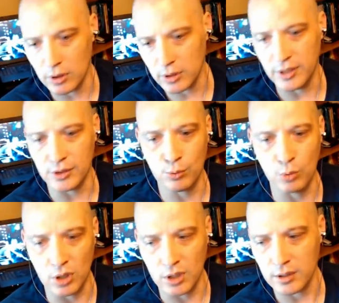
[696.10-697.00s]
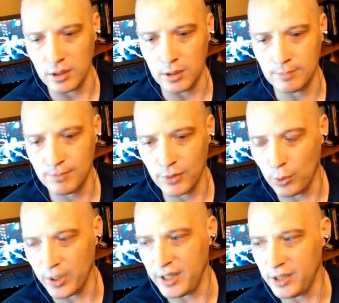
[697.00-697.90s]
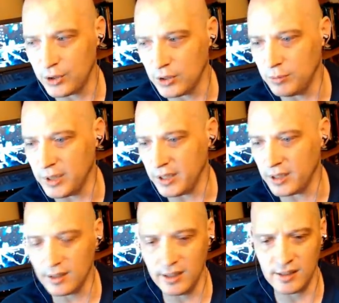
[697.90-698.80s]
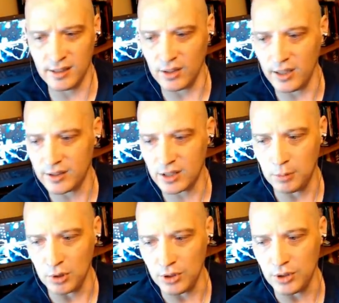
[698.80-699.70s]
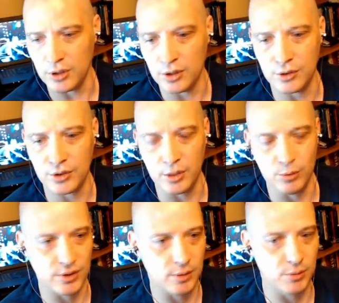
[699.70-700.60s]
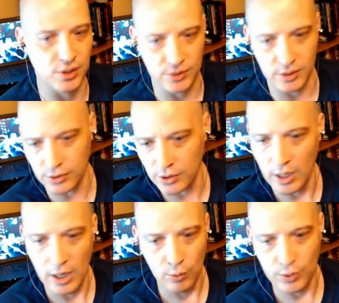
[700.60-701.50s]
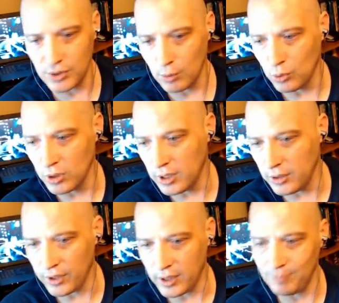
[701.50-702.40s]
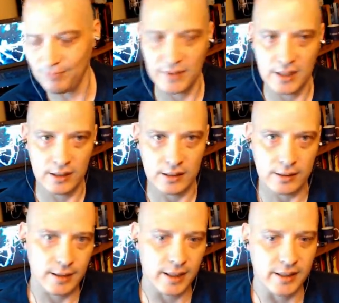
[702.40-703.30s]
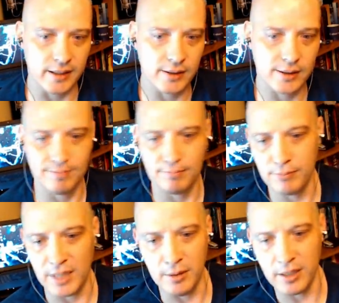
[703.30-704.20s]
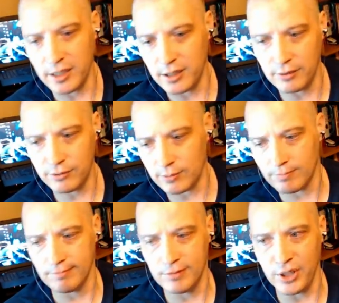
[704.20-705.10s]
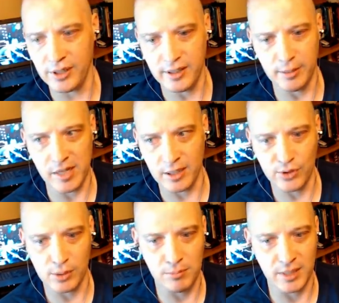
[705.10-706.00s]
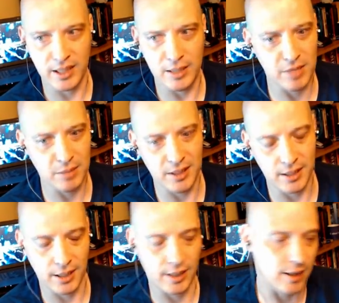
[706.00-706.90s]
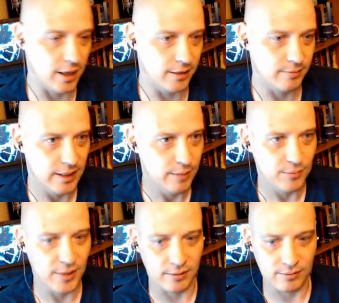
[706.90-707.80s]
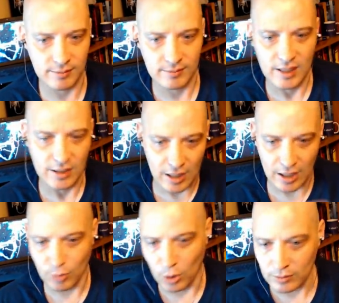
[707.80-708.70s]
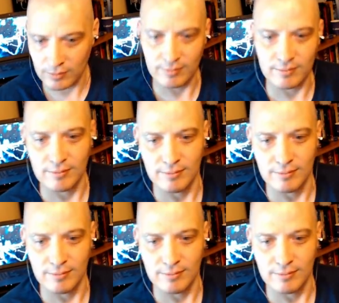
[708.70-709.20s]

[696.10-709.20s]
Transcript: for his work uh, the way he should be. At least in the last couple of years, he was in business with someone that I guess may have cheated him out of some money, maybe not. I not I won't